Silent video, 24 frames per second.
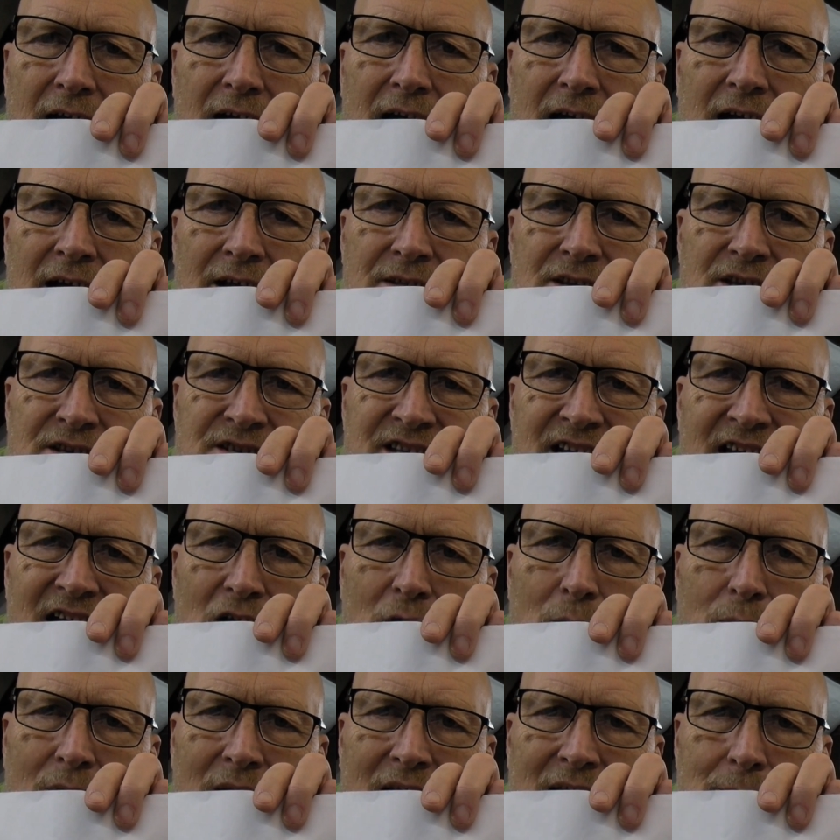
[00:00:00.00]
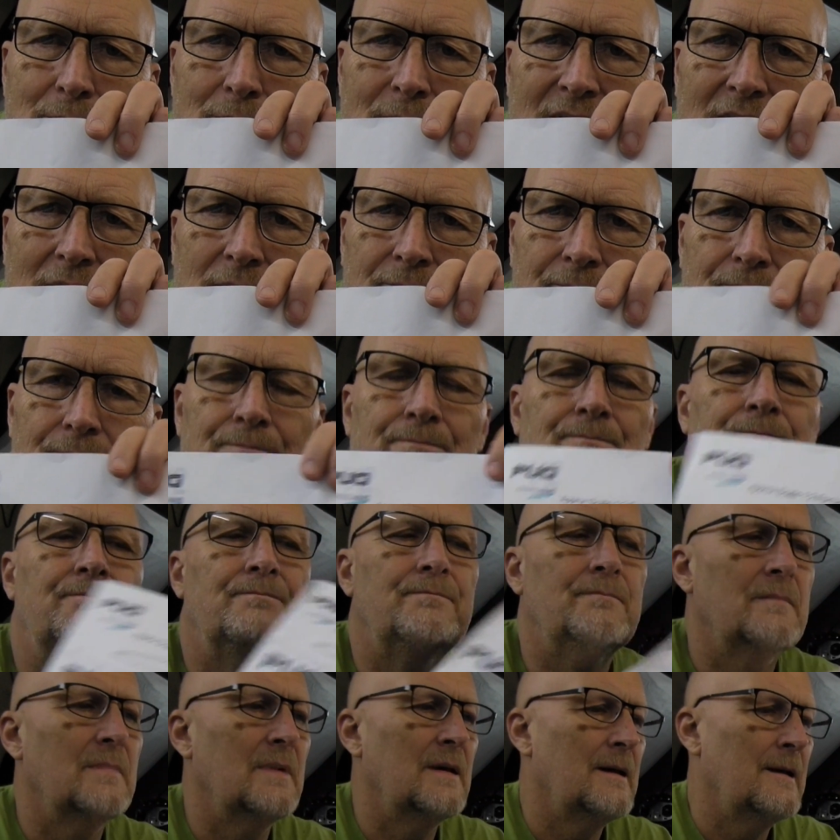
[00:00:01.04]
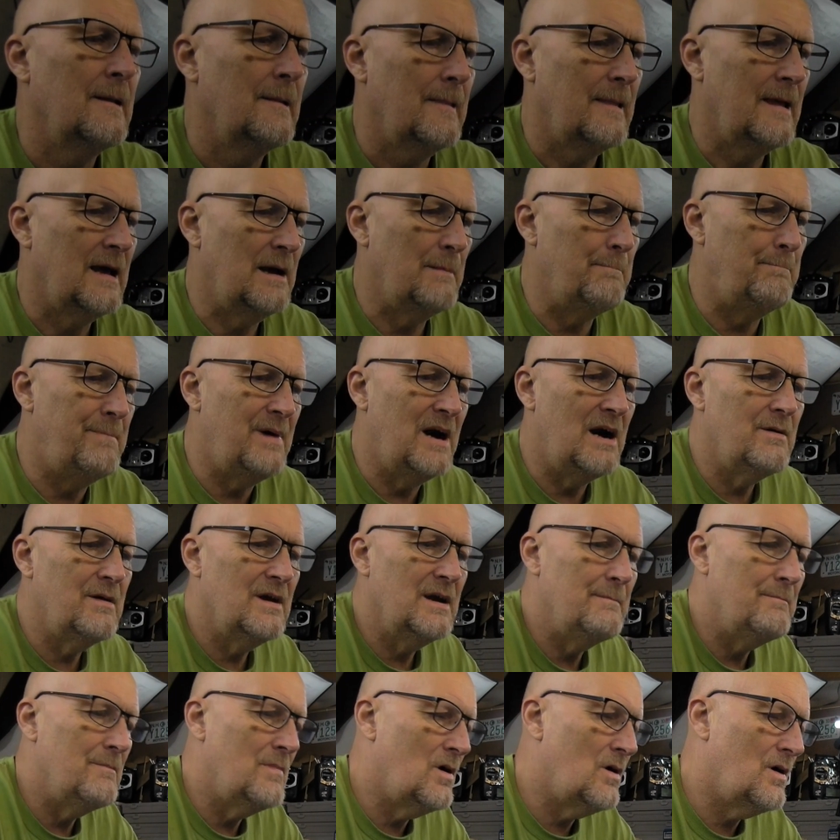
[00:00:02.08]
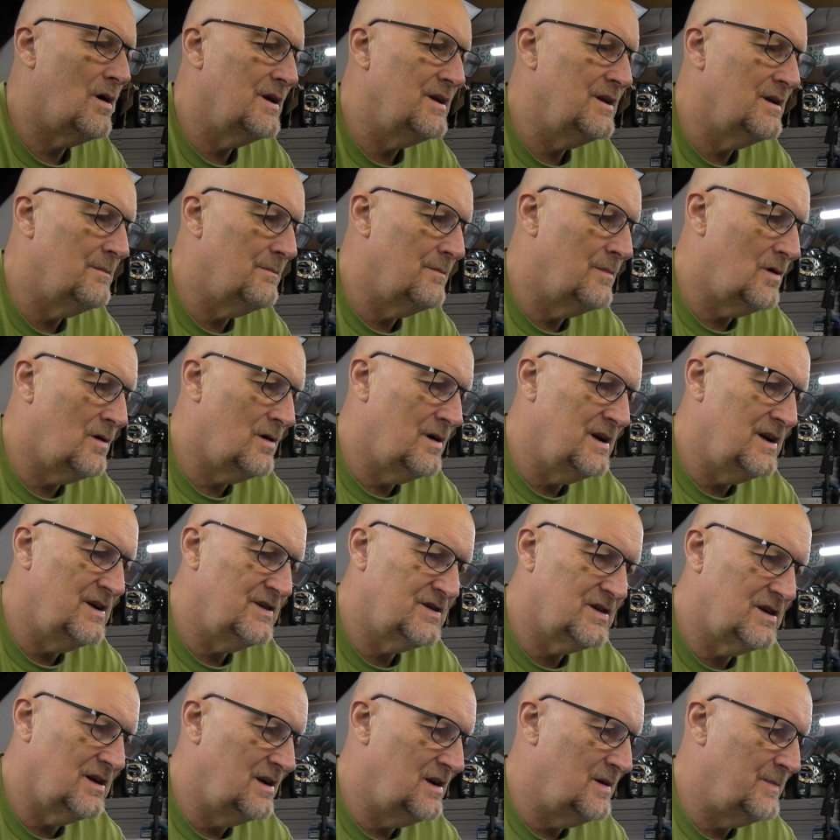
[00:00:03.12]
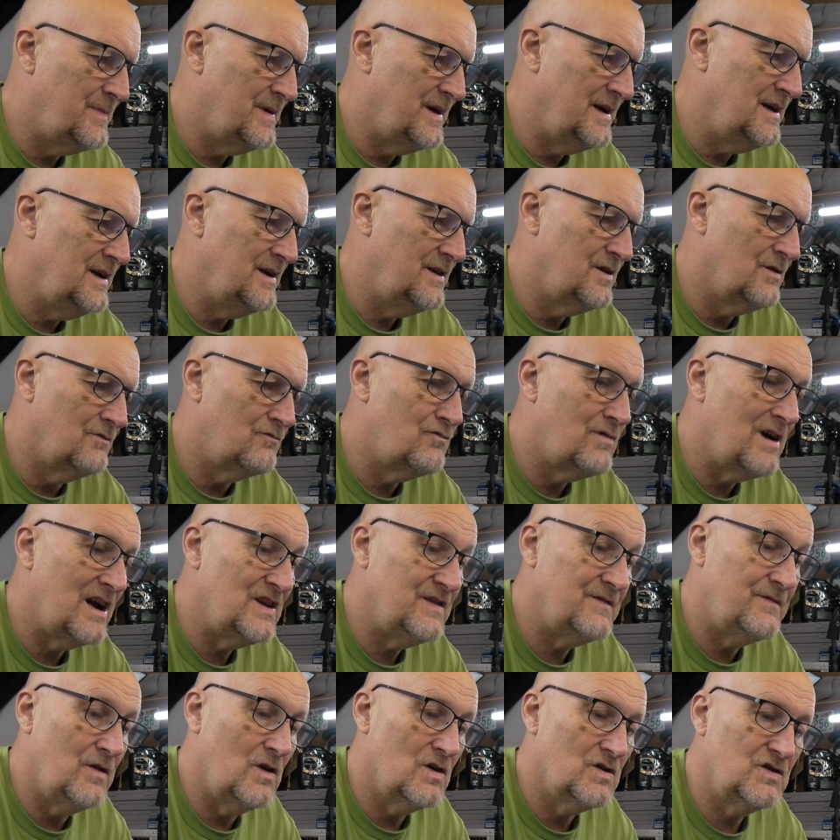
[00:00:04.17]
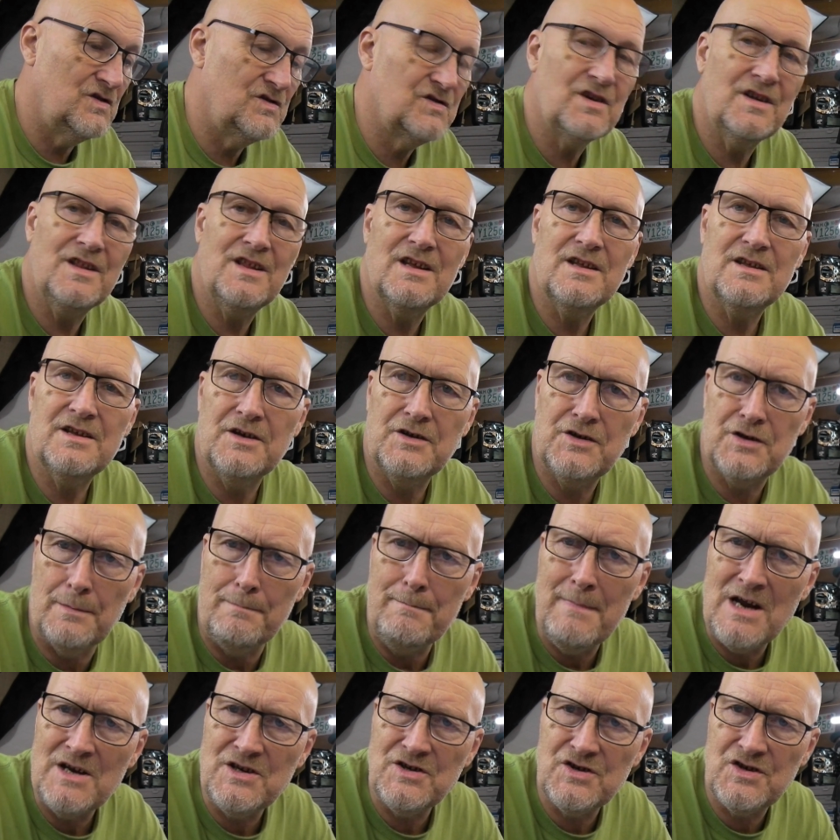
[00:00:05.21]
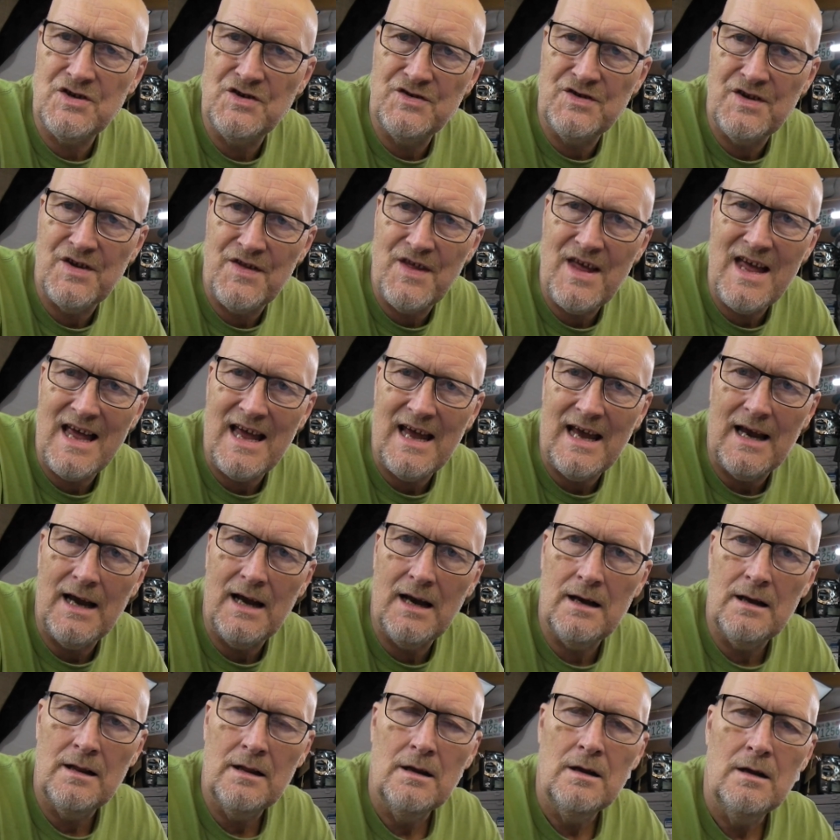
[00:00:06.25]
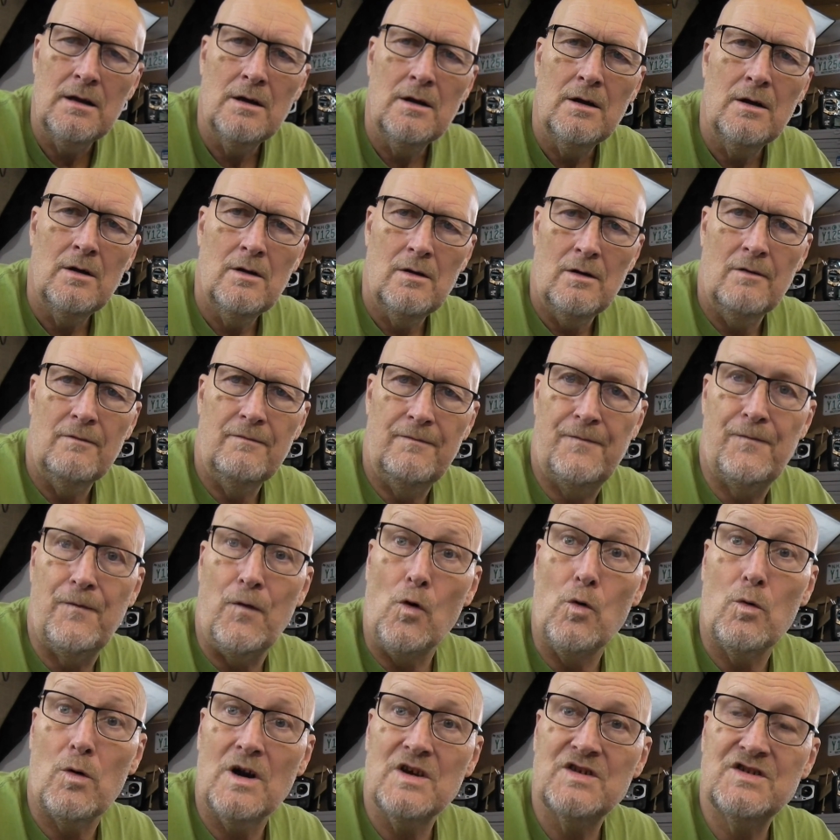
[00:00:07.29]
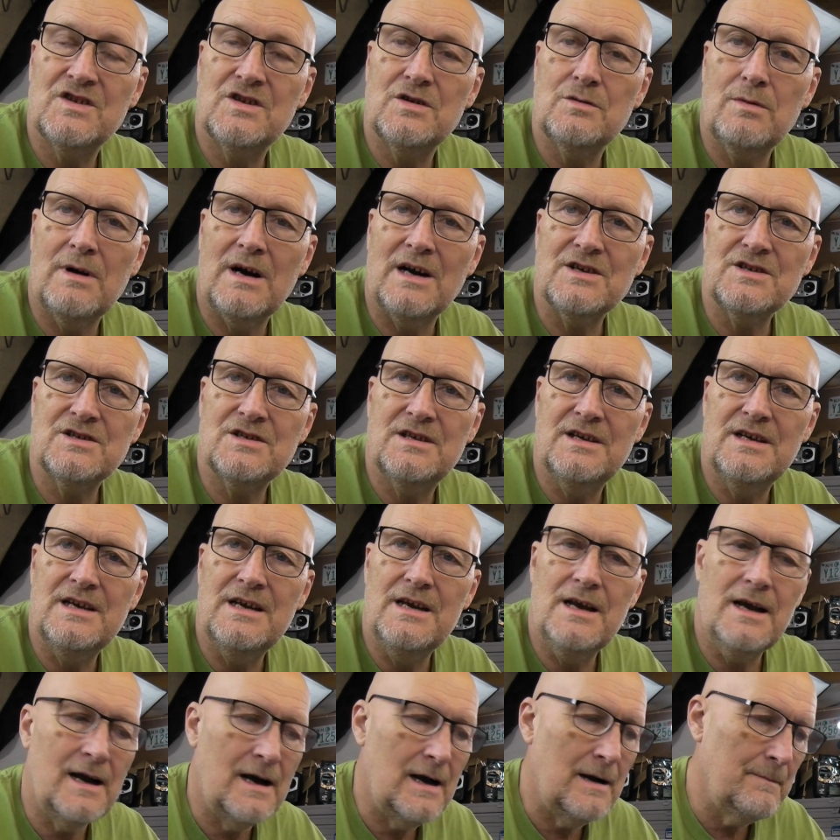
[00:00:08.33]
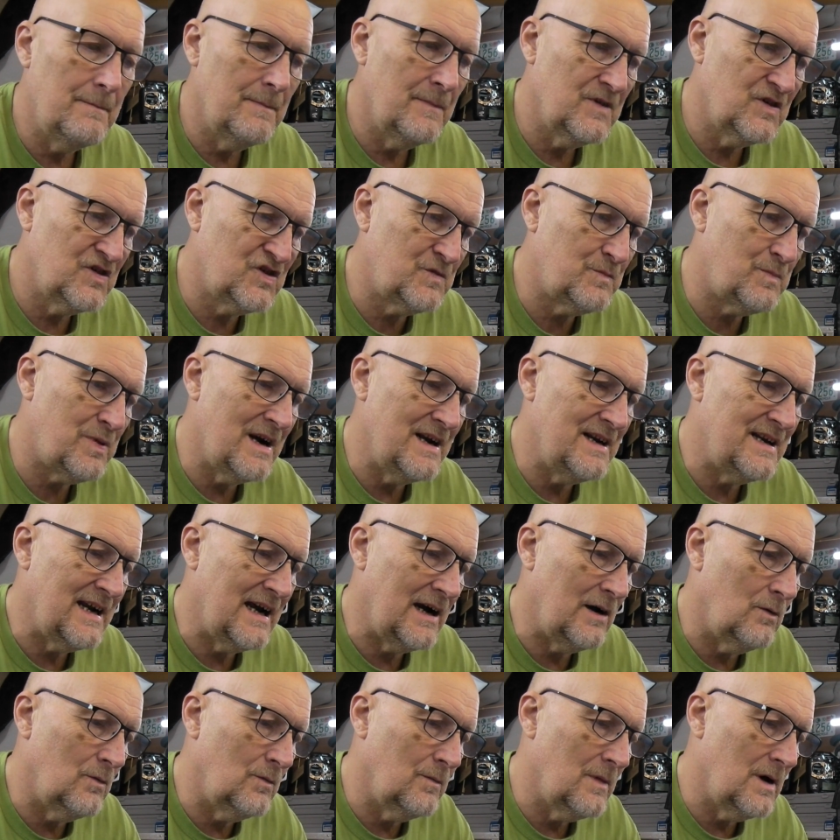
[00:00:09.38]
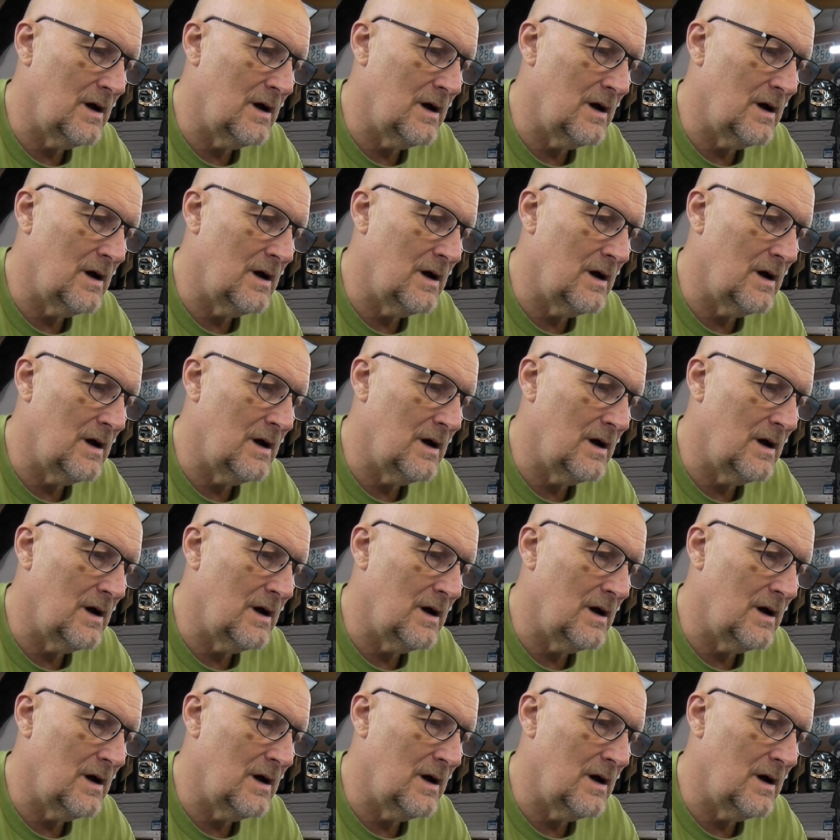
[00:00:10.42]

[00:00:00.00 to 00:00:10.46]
and the tail plane mount, and bearing in mind that mine is going to be the res version, so the dimensions are there for us to actually spread out